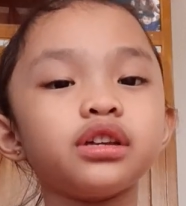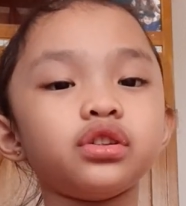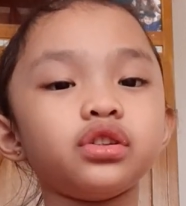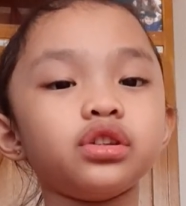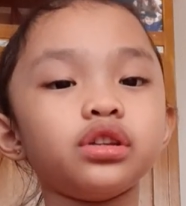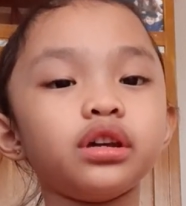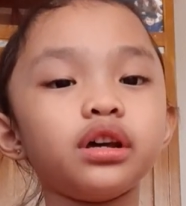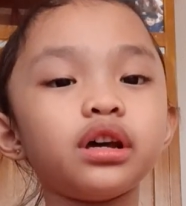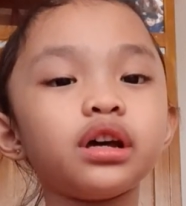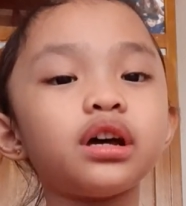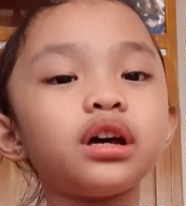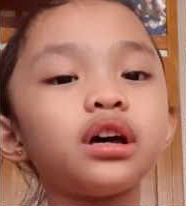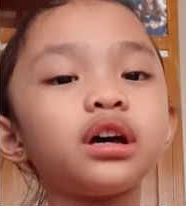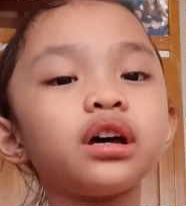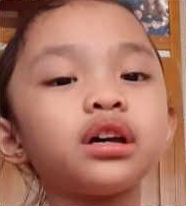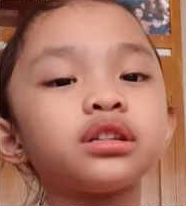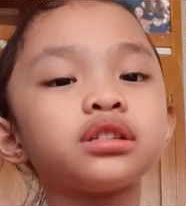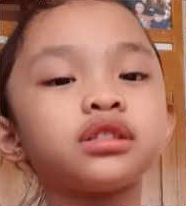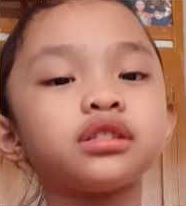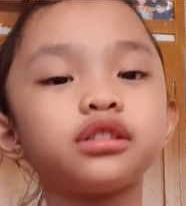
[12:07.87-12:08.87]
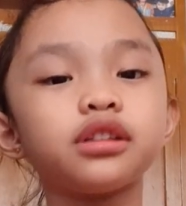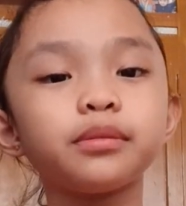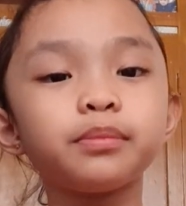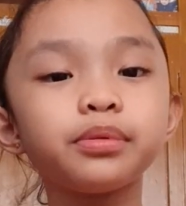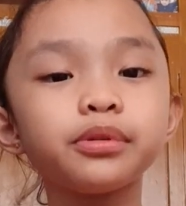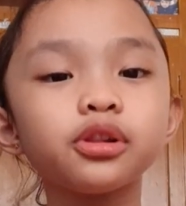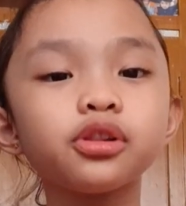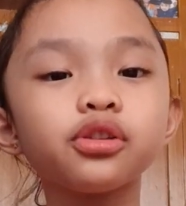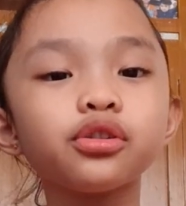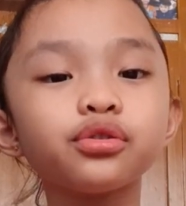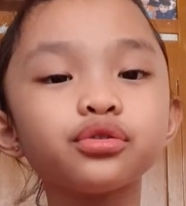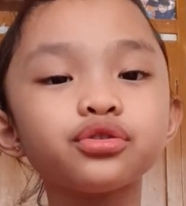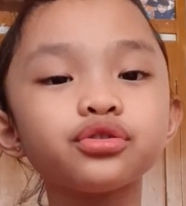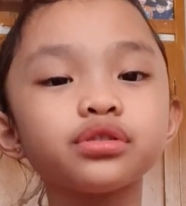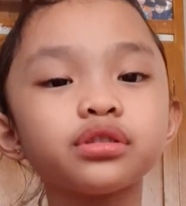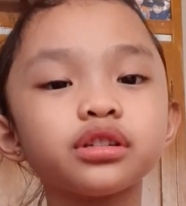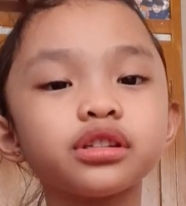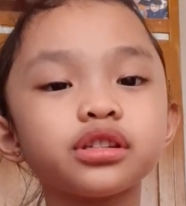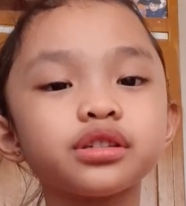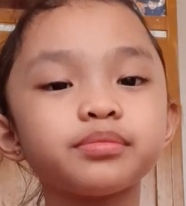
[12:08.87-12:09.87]
"Yes, the
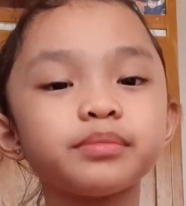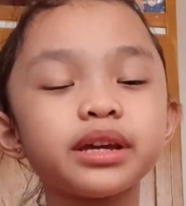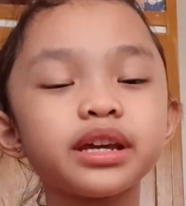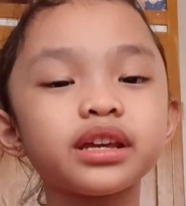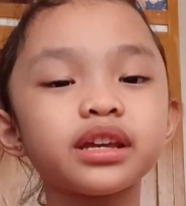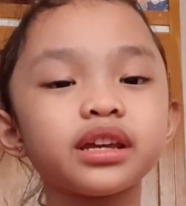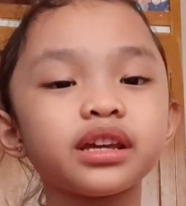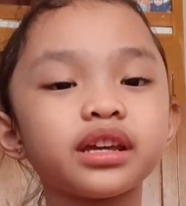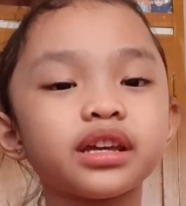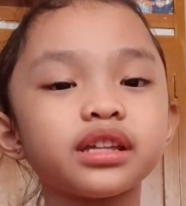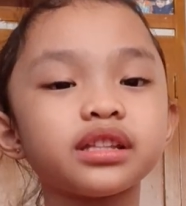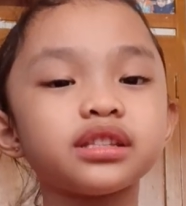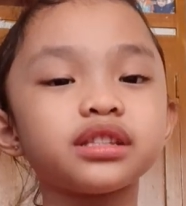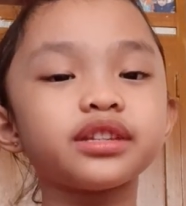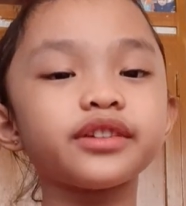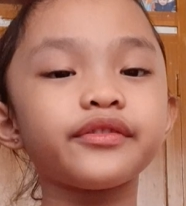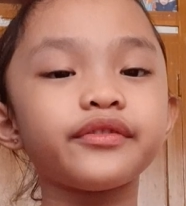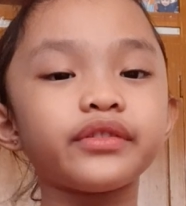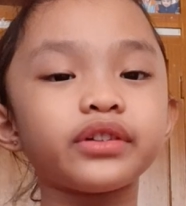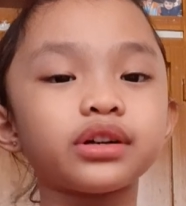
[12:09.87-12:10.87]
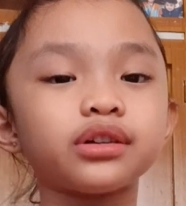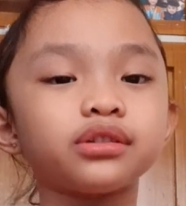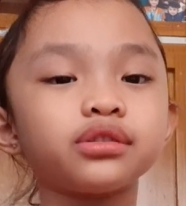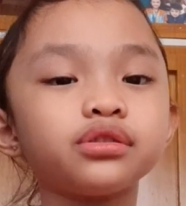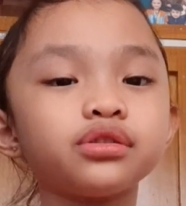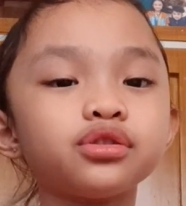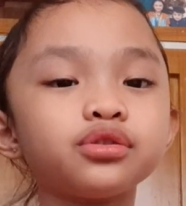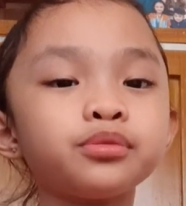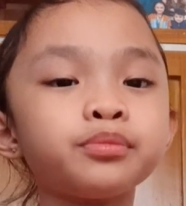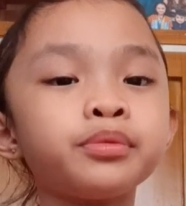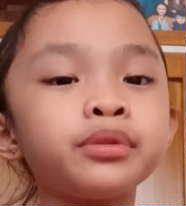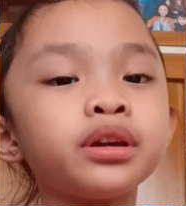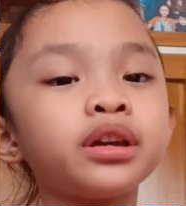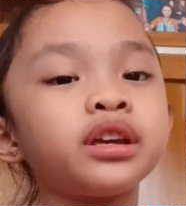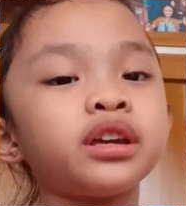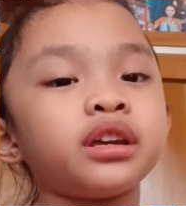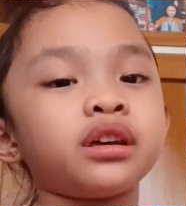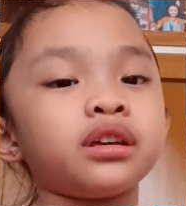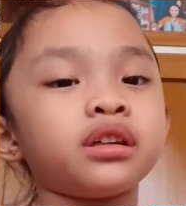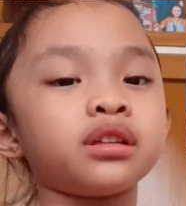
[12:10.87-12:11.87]
pollution is making it difficult to
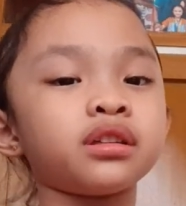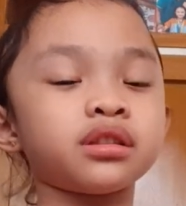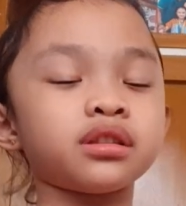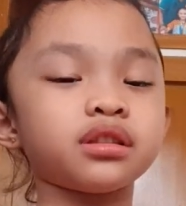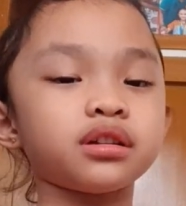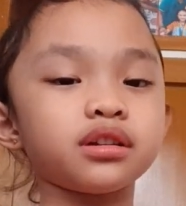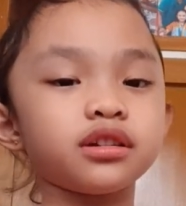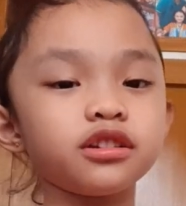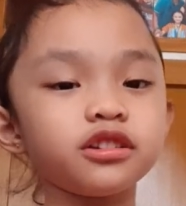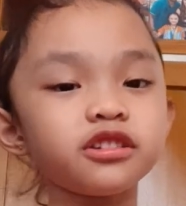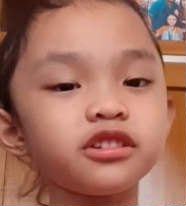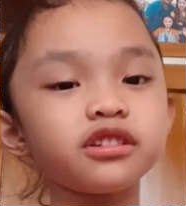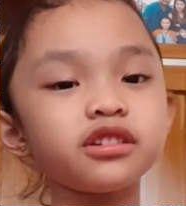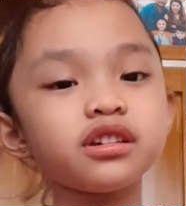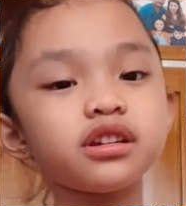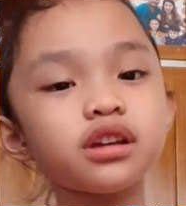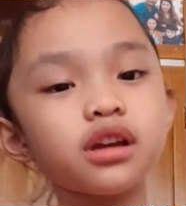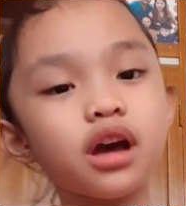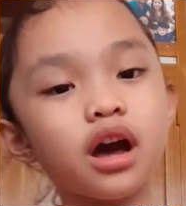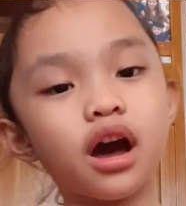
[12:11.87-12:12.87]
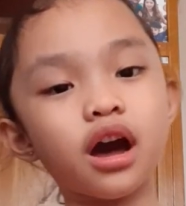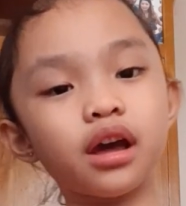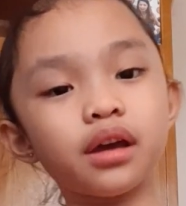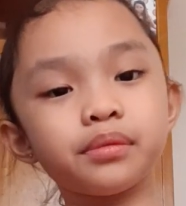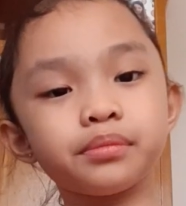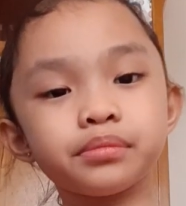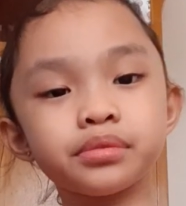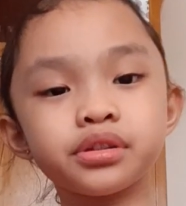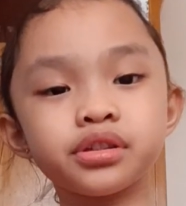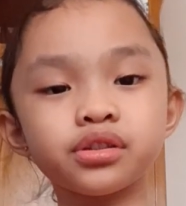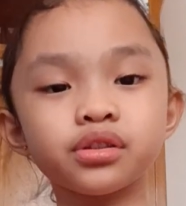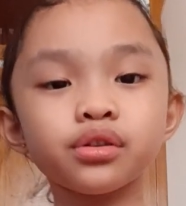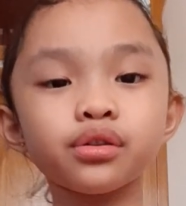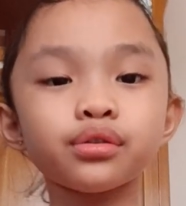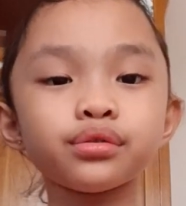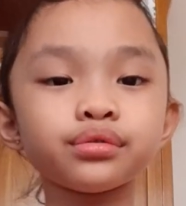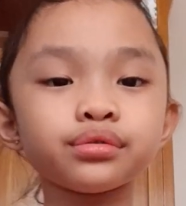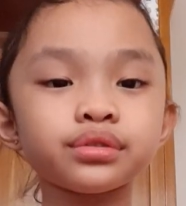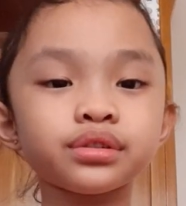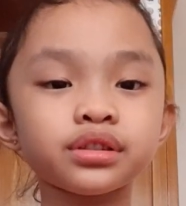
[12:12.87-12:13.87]
breathe." "I'm
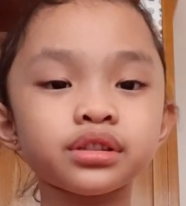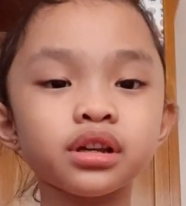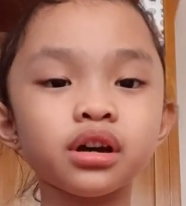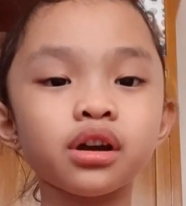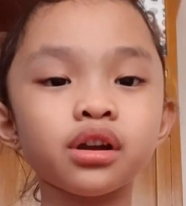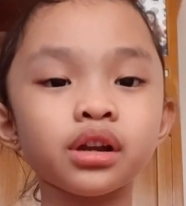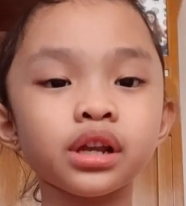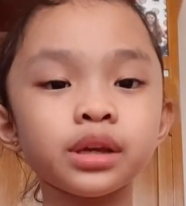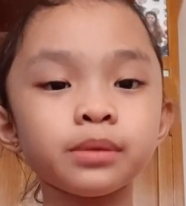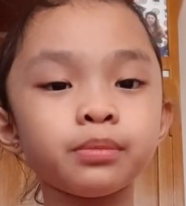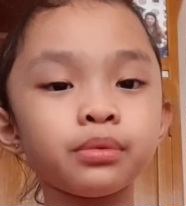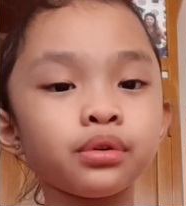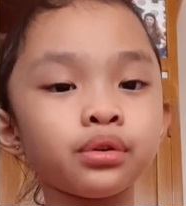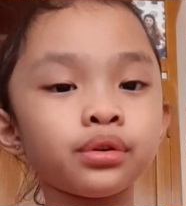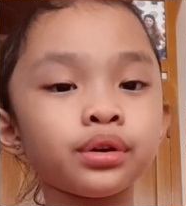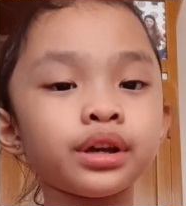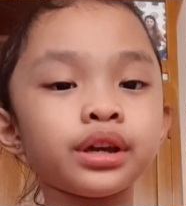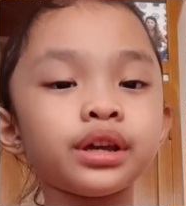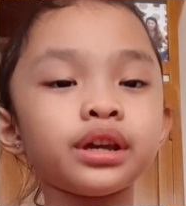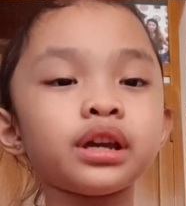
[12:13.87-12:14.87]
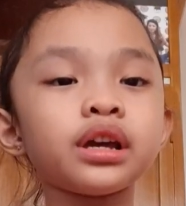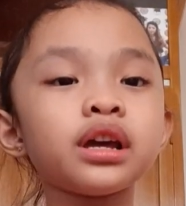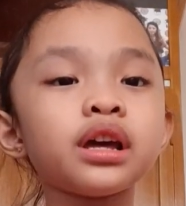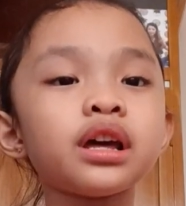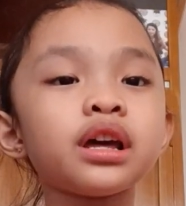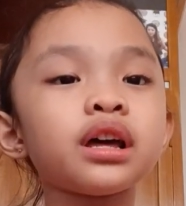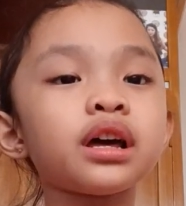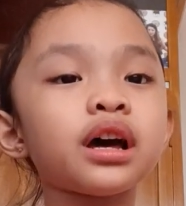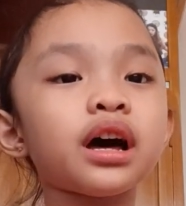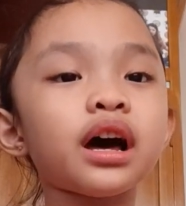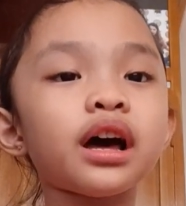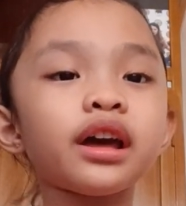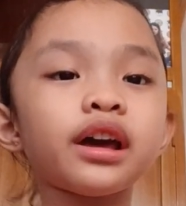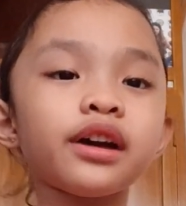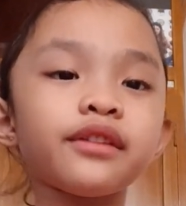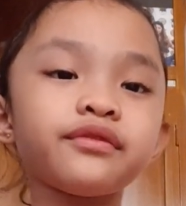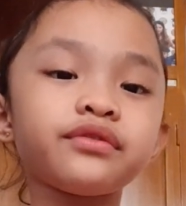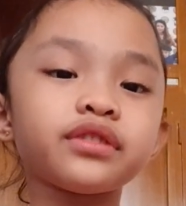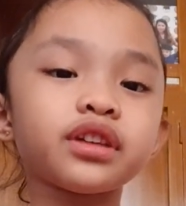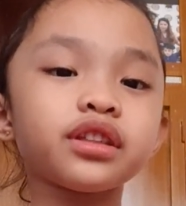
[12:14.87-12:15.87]
so sorry, boy. I
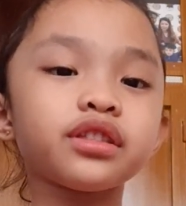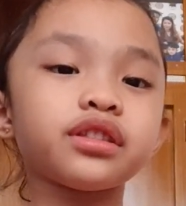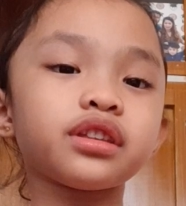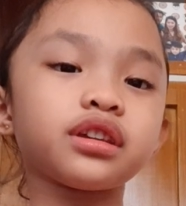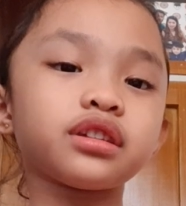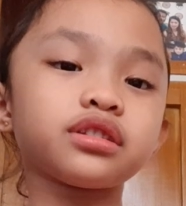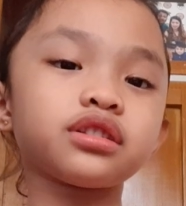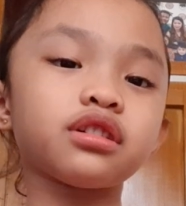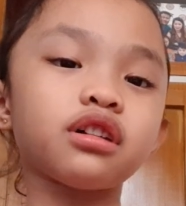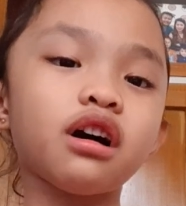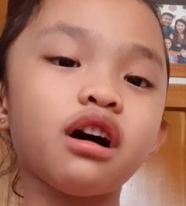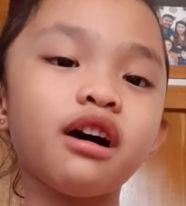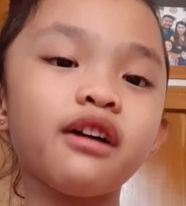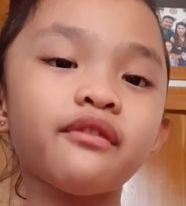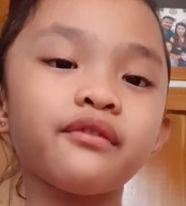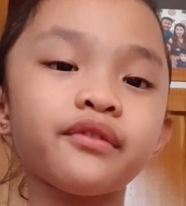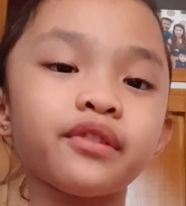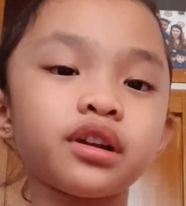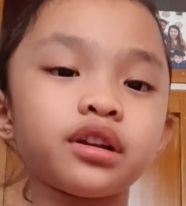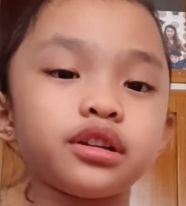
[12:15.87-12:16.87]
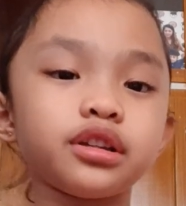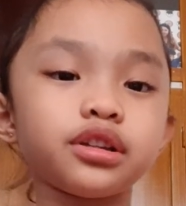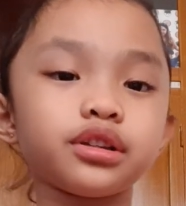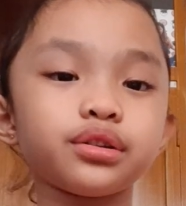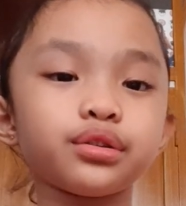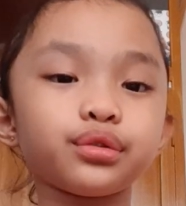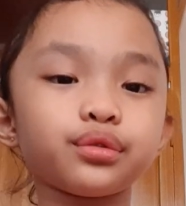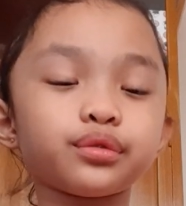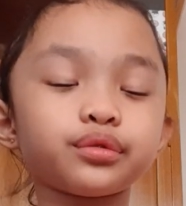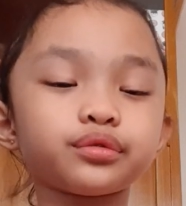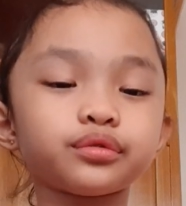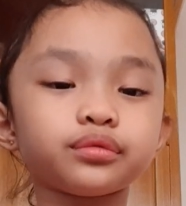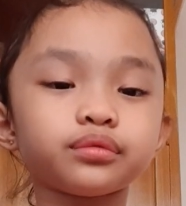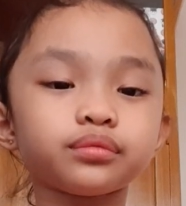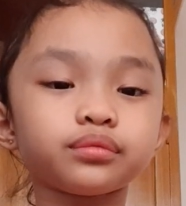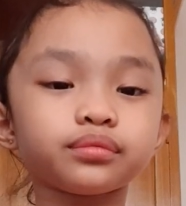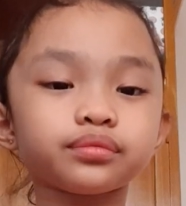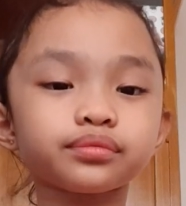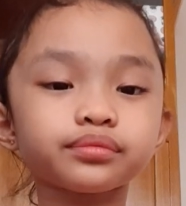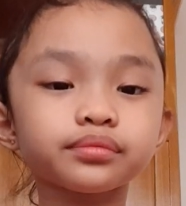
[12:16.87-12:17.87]
have nothing to offer you.
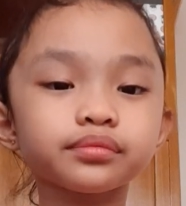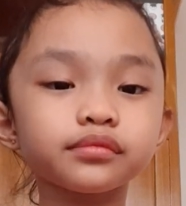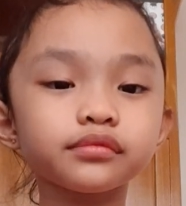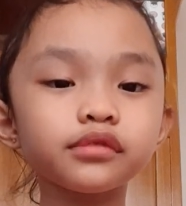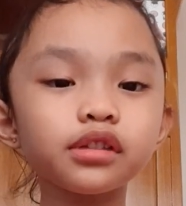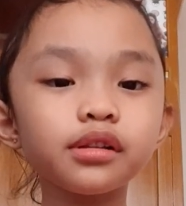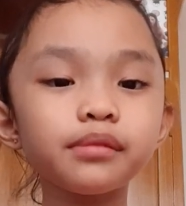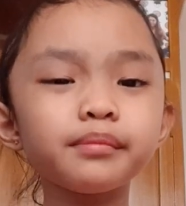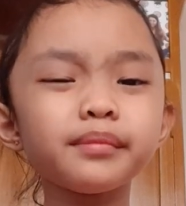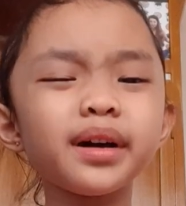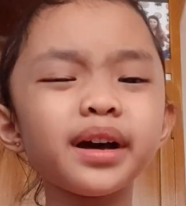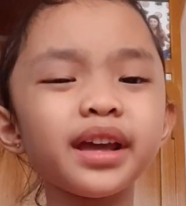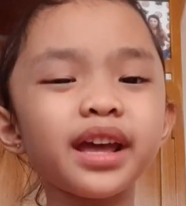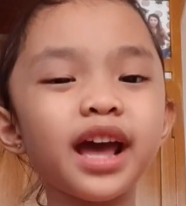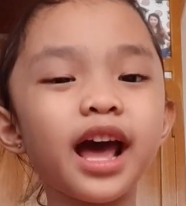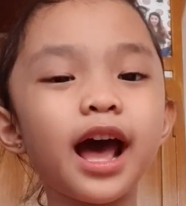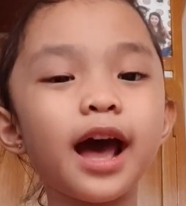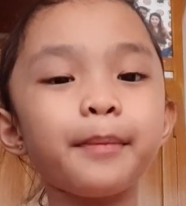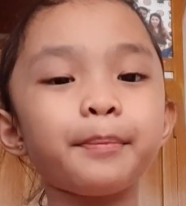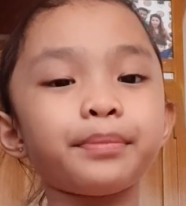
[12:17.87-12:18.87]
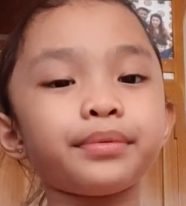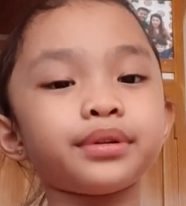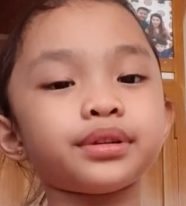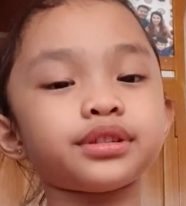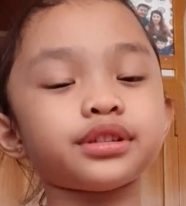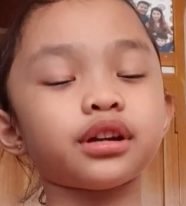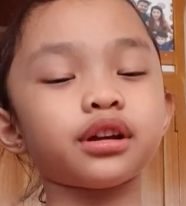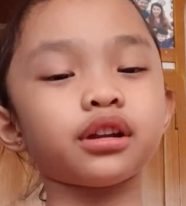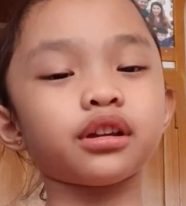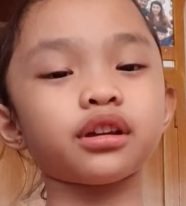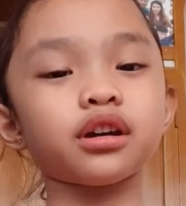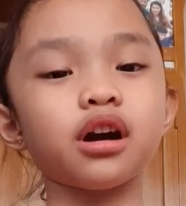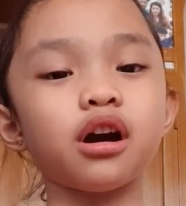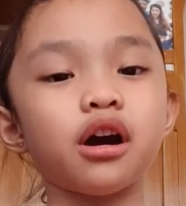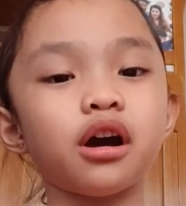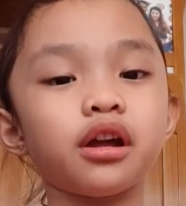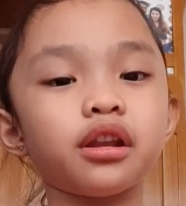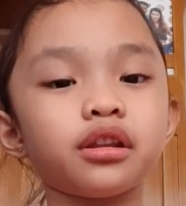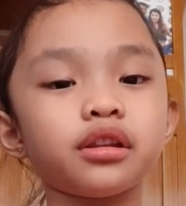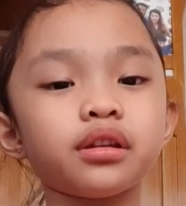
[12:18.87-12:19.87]
My apples are
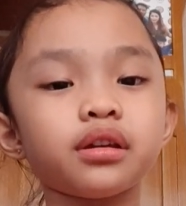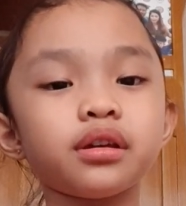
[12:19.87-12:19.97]
gone."